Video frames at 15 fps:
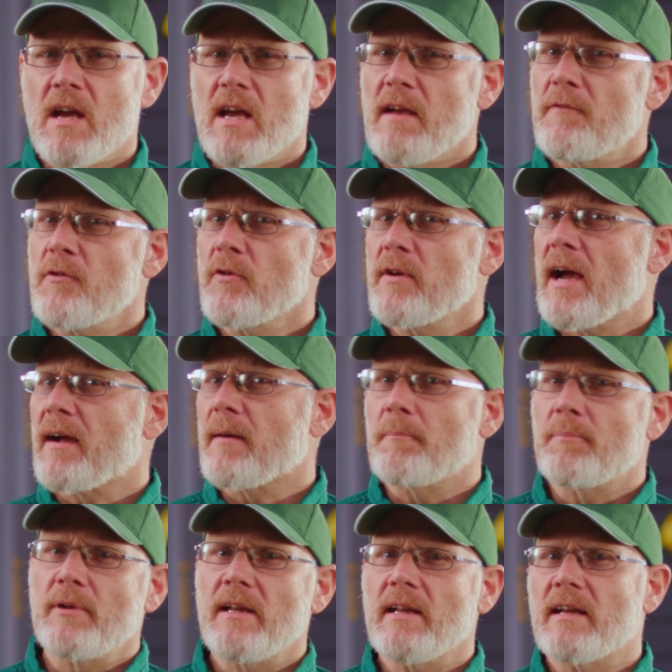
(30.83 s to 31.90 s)
If you're not
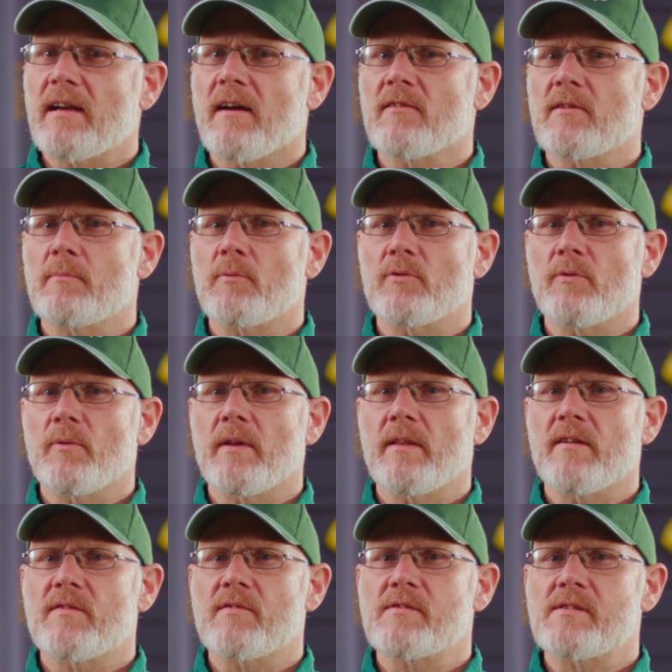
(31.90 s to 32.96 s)
completely comfortable doing
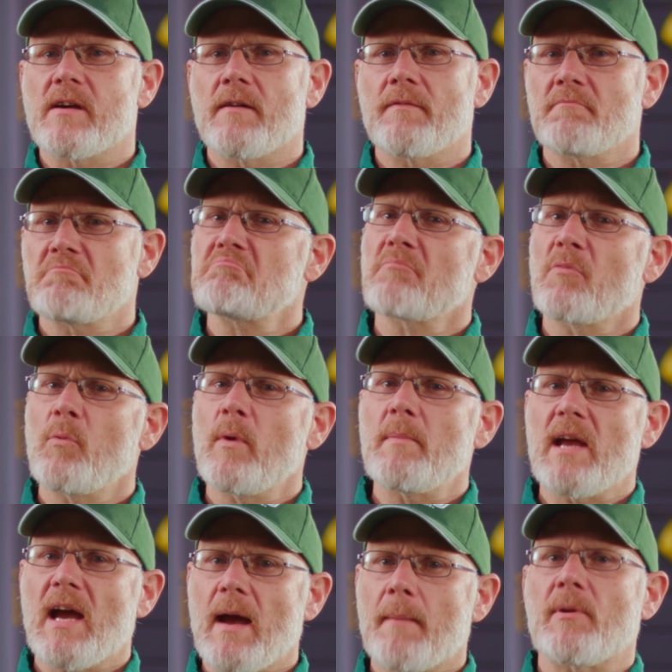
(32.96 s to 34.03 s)
this yourself, we'd
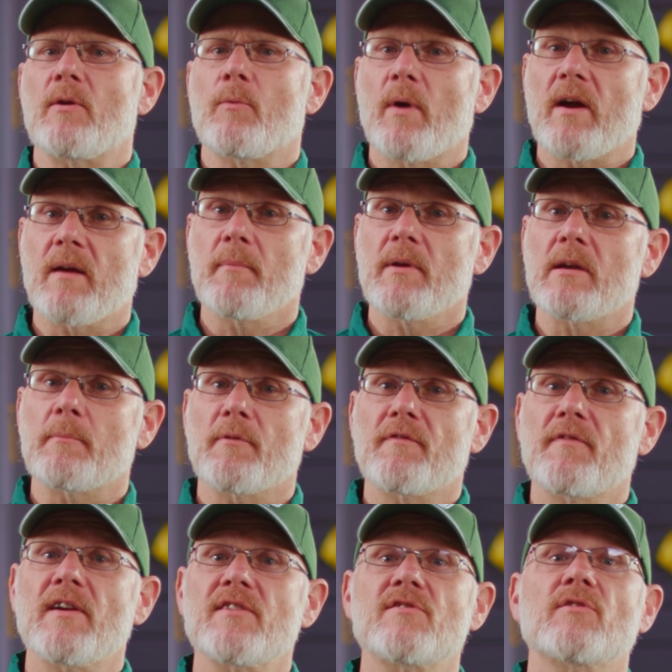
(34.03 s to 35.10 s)
be happy to recommend a
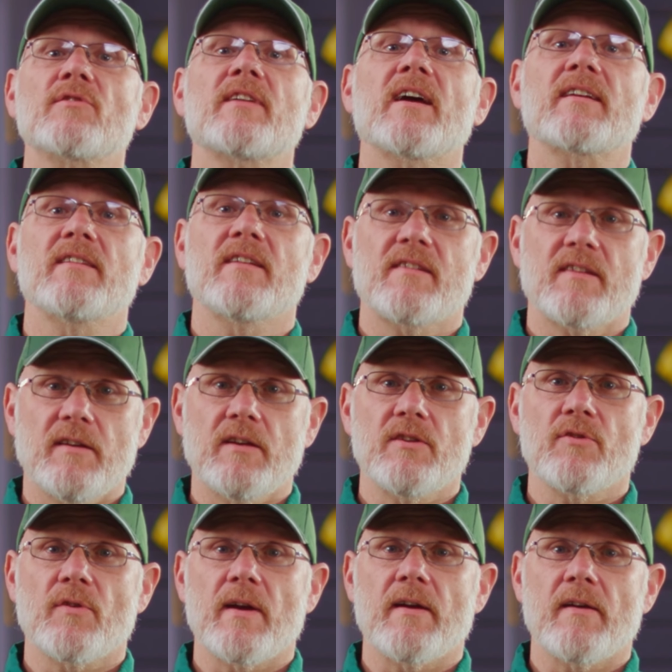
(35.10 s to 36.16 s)
professional technician in
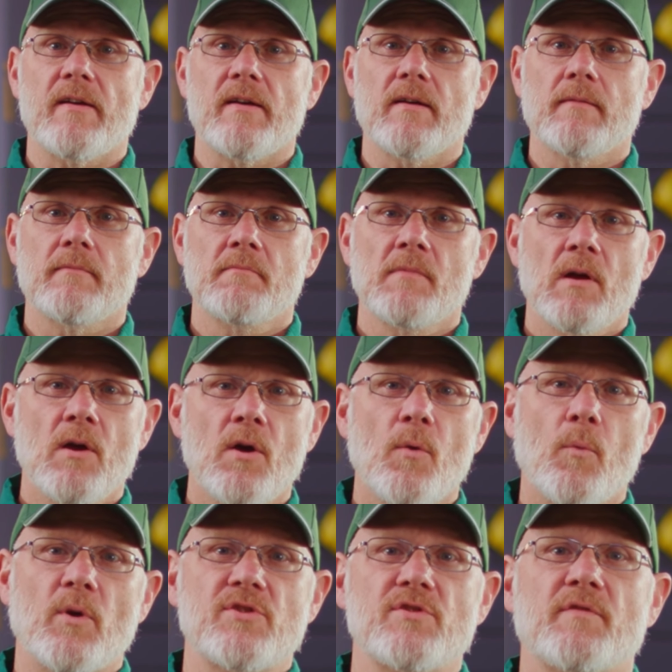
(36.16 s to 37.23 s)
your area.
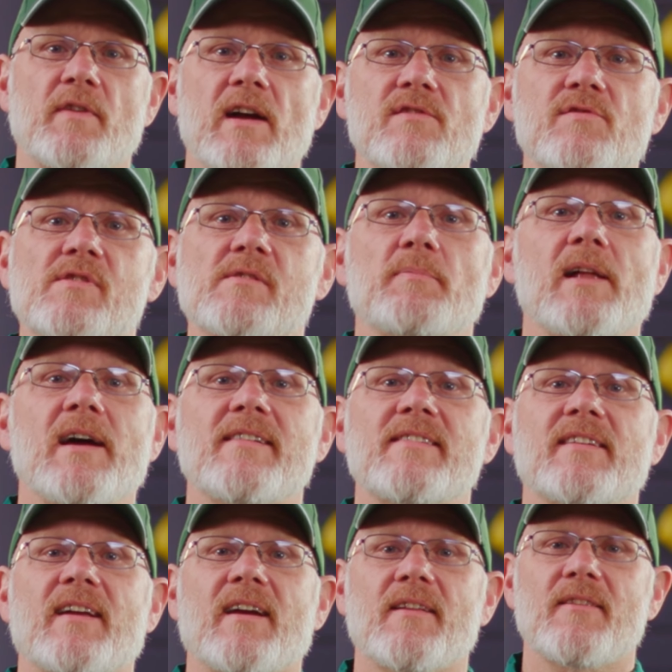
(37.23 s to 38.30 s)
Once you've got your supplies
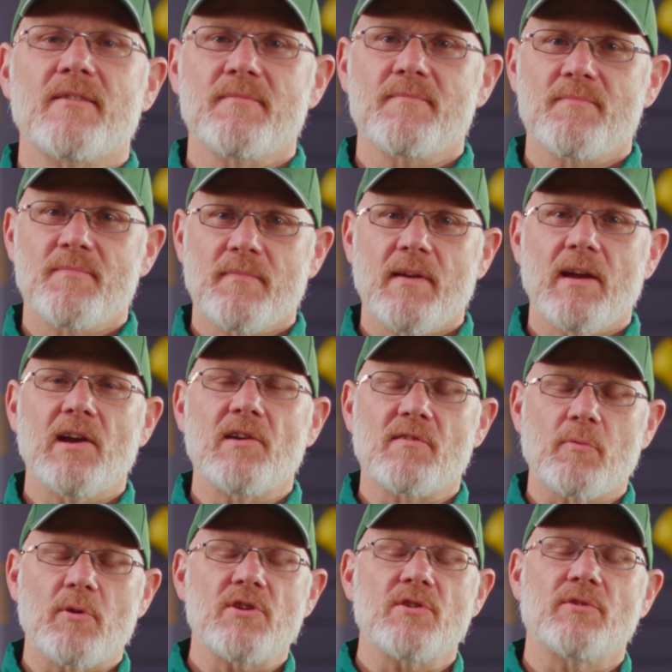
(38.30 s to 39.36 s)
together,
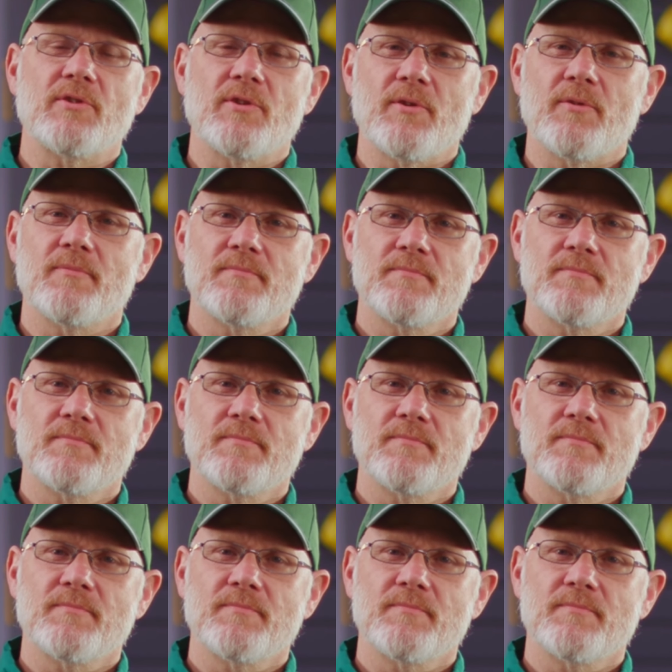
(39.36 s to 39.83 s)
here's what you'll do.